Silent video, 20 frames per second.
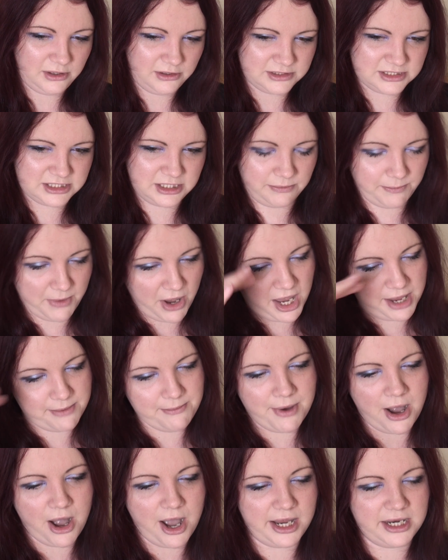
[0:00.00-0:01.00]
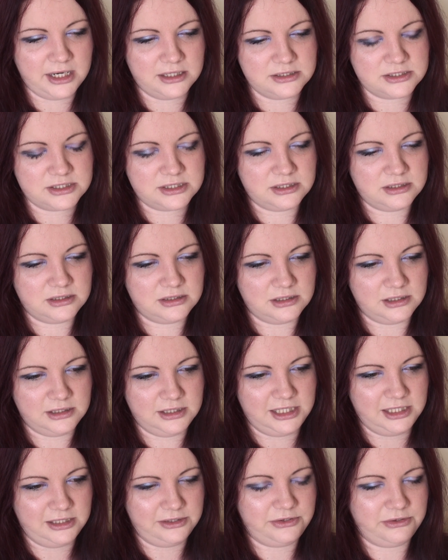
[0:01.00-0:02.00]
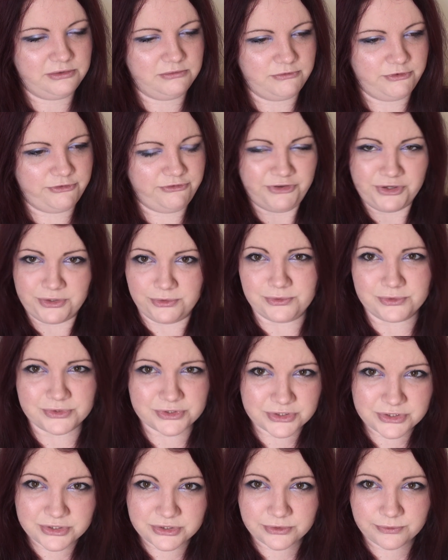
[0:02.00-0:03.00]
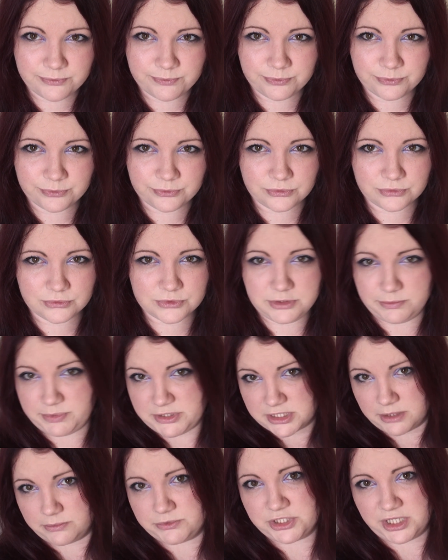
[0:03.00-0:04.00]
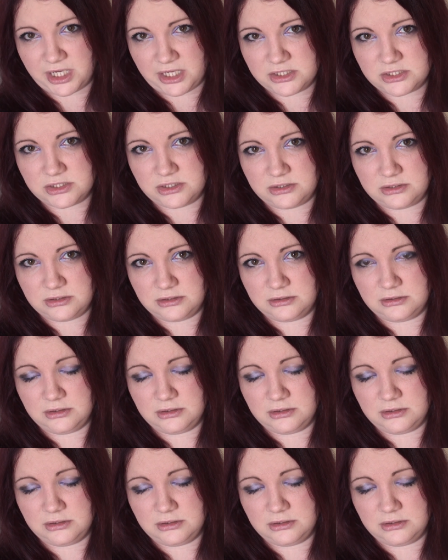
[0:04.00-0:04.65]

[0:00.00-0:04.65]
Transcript: to my mind, Lilith refused to be subjugated.